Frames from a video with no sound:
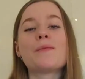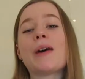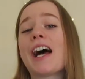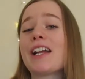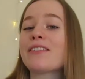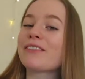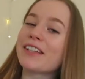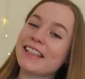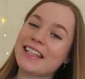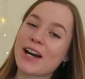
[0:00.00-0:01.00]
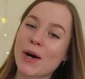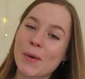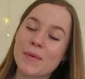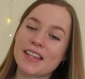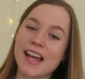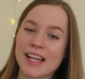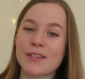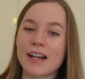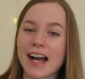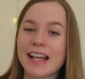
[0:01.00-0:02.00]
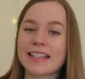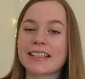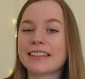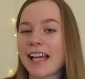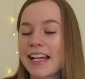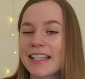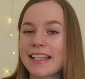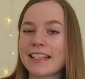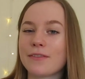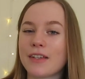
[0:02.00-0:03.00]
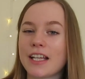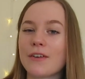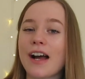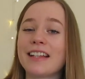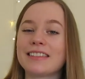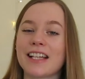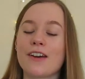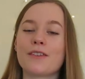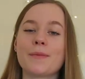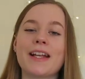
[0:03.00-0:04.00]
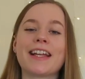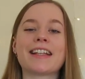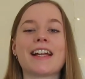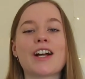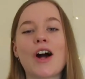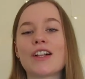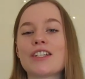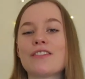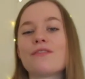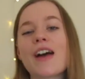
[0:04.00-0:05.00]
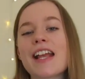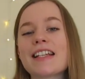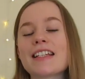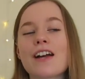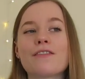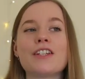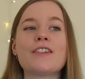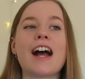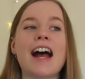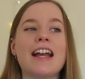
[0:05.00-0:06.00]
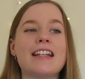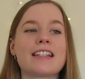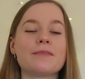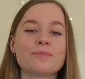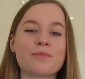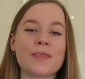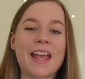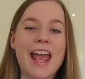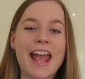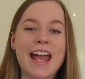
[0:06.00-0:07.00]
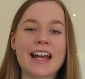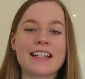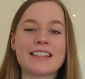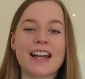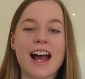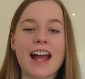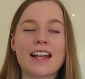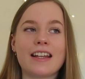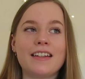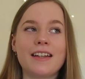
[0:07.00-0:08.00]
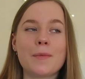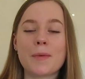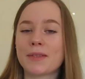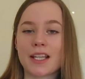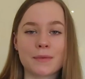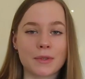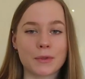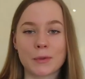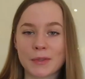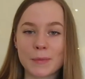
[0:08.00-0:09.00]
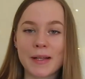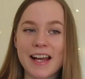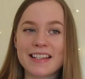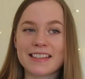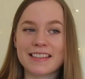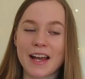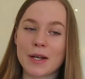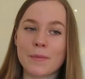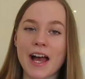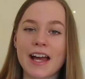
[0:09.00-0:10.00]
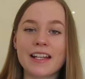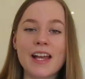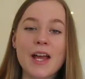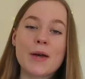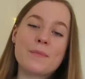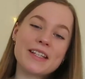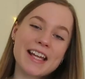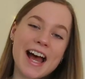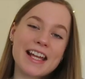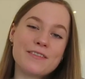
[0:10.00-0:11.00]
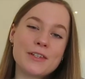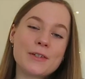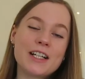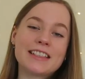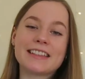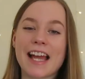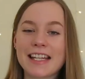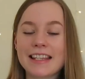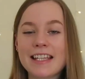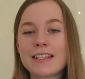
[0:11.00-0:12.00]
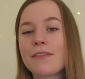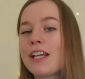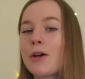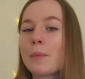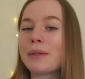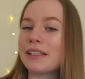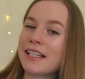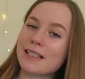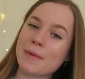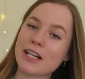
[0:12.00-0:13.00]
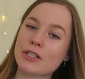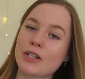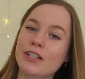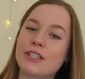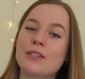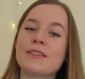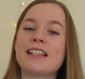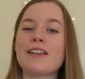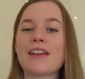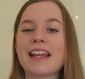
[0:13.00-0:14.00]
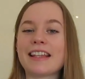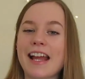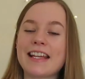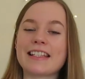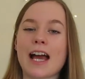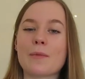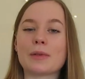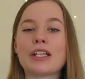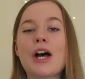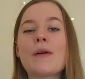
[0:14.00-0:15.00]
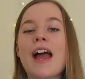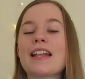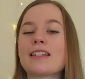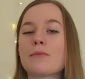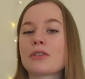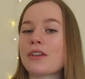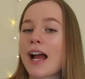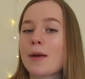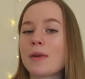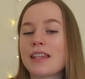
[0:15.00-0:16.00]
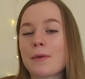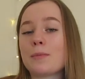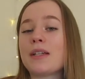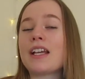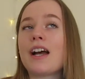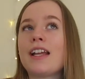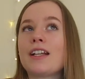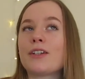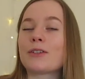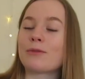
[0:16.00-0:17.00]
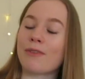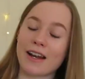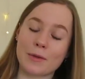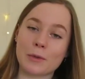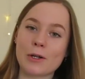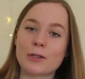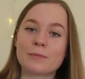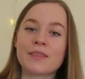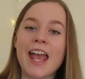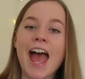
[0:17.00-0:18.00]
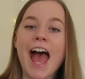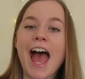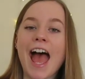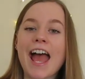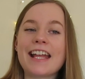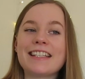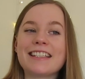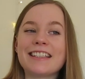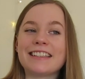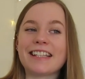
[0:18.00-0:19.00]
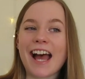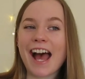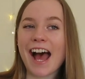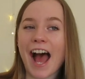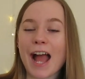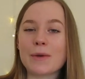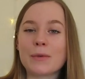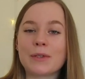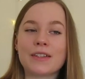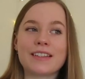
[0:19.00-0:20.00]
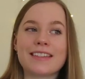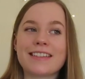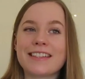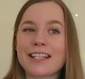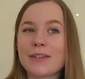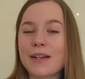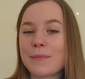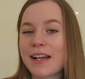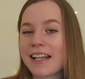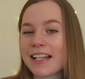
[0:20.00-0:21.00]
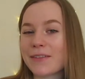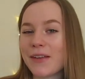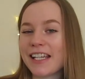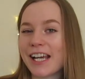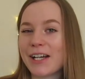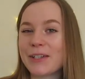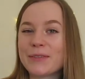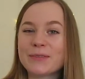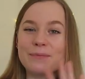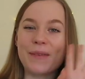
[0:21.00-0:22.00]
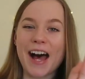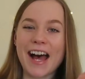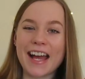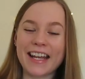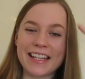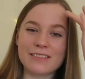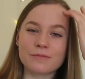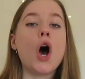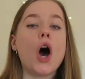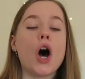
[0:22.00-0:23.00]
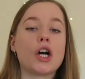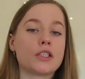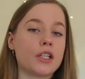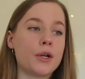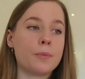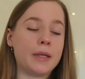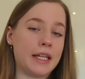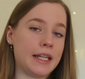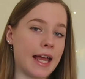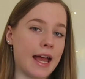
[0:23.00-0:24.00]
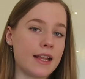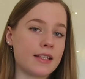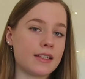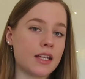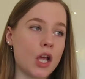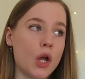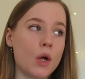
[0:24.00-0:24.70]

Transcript: but I really hope that you guys liked this video. I love making like college advice stuff for you guys. And I am obsessed with school supplies. It's kind of bad. But yeah, if you like this video, please make sure to leave a like down below and subscribe. That would be incredible. And yeah, I will see you in my next video. Bye. Also, PS,